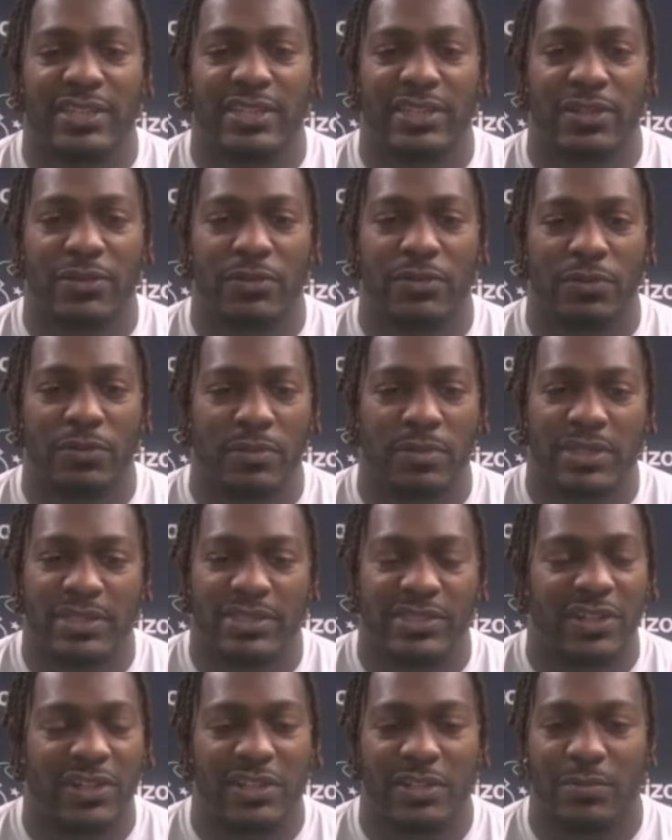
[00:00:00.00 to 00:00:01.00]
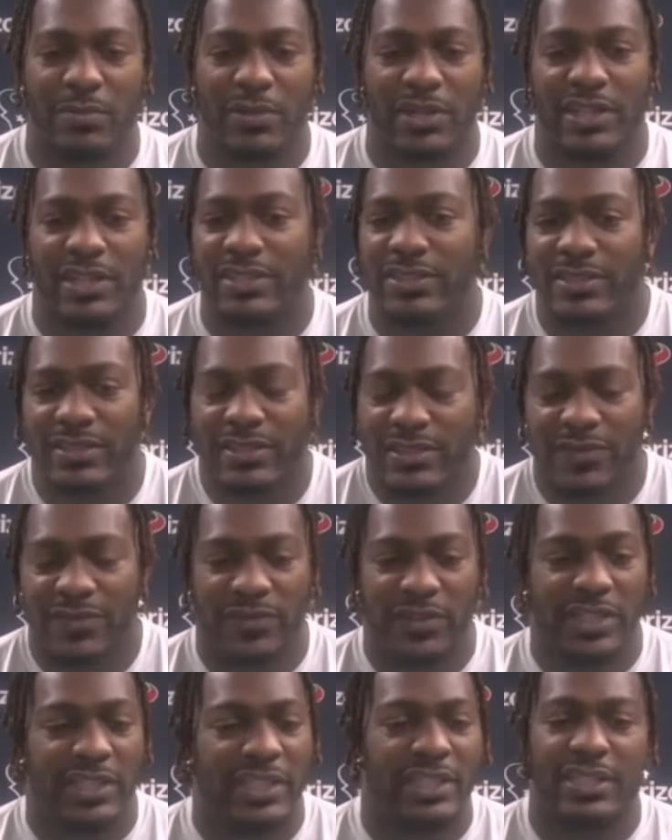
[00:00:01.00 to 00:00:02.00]
You know, we've been talking about it
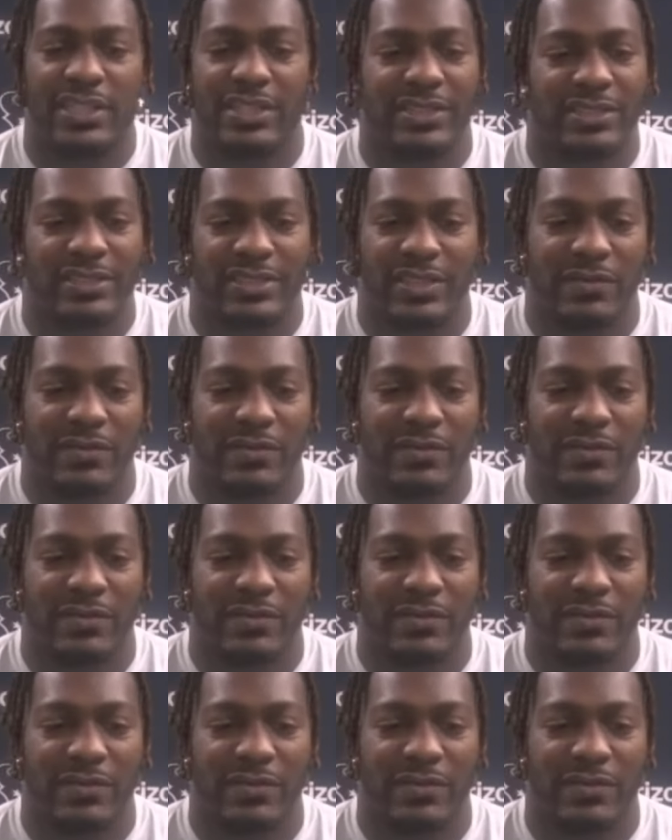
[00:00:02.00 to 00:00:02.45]
for years,